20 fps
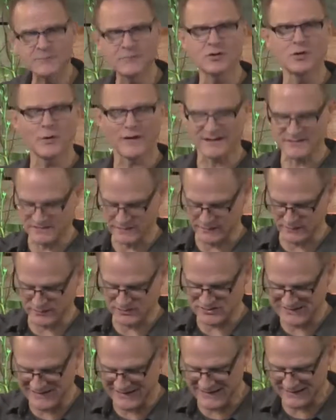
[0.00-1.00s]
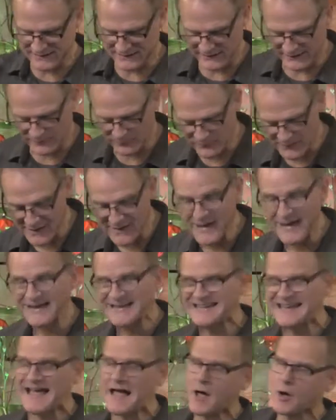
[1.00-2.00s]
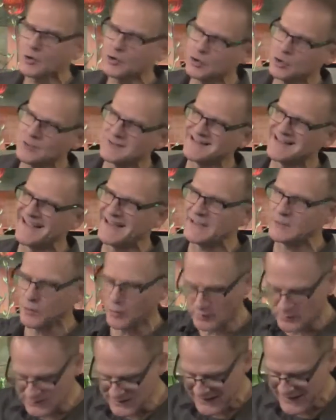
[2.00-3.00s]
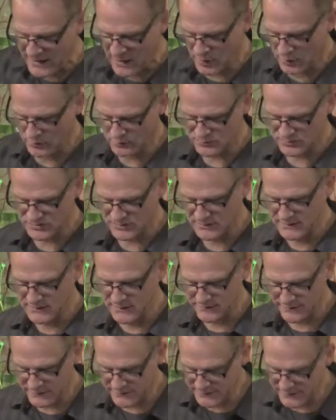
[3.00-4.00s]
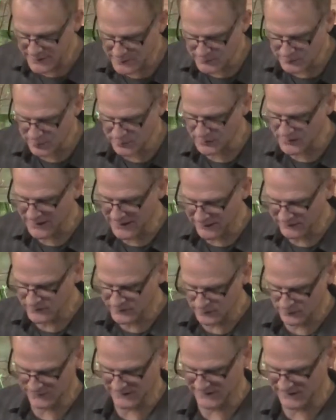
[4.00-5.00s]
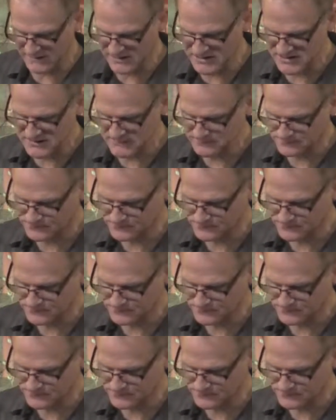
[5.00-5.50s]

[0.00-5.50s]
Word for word: who has understanding calculate or count the number of the beast,